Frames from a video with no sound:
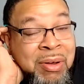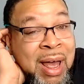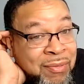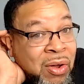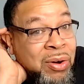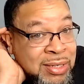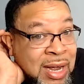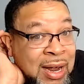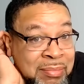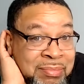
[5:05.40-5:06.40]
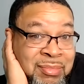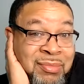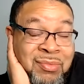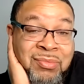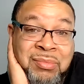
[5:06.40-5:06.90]
going to have a hard time,
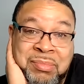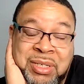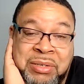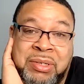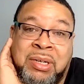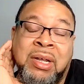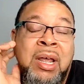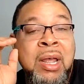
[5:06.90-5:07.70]
seriously.